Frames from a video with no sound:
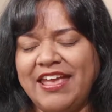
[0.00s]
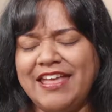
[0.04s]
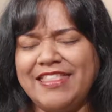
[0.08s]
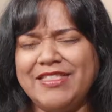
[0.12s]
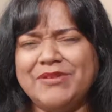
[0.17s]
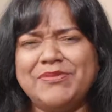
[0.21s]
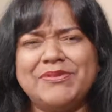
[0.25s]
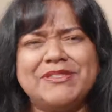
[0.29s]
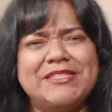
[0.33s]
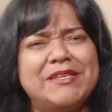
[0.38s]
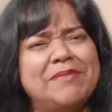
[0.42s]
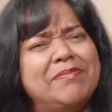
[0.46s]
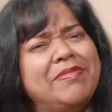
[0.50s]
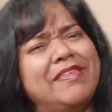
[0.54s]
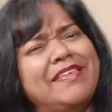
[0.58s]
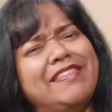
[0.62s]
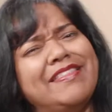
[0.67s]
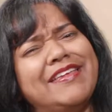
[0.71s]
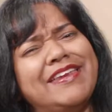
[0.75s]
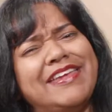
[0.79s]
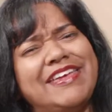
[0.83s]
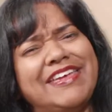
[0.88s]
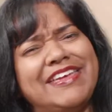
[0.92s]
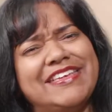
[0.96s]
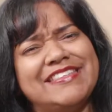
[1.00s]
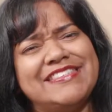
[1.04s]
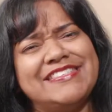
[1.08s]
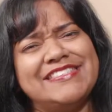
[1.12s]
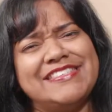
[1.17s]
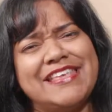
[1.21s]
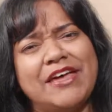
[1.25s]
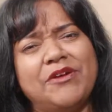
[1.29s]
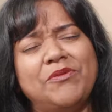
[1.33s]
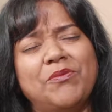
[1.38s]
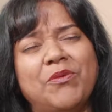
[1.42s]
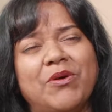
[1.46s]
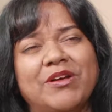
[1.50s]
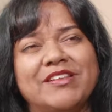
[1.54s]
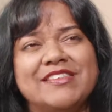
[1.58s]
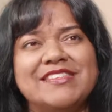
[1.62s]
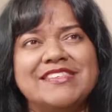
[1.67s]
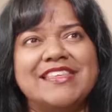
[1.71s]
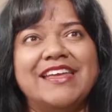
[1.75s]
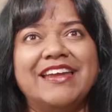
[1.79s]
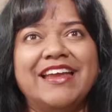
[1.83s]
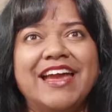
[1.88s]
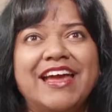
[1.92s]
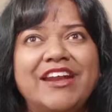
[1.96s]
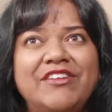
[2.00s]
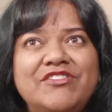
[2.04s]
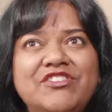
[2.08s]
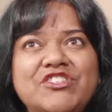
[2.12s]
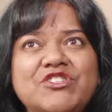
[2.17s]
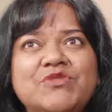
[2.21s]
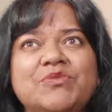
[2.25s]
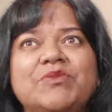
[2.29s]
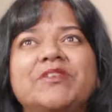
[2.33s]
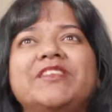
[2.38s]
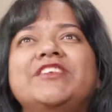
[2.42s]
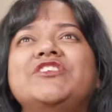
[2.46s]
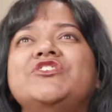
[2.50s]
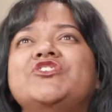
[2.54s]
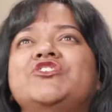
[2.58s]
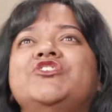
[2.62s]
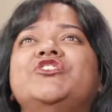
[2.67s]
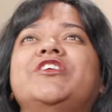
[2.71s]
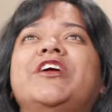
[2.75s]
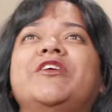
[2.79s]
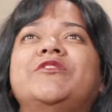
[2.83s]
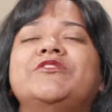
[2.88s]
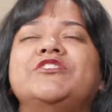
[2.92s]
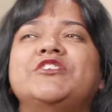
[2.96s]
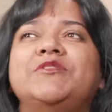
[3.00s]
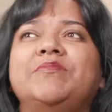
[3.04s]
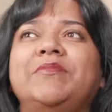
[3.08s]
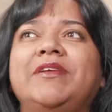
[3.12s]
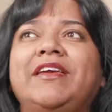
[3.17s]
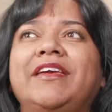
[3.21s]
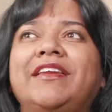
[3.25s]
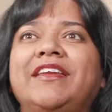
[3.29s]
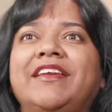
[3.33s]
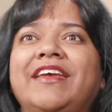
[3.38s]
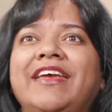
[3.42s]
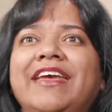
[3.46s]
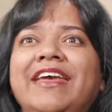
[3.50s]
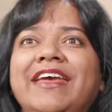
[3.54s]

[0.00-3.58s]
there was something that he had said once that kind of just really stood out to me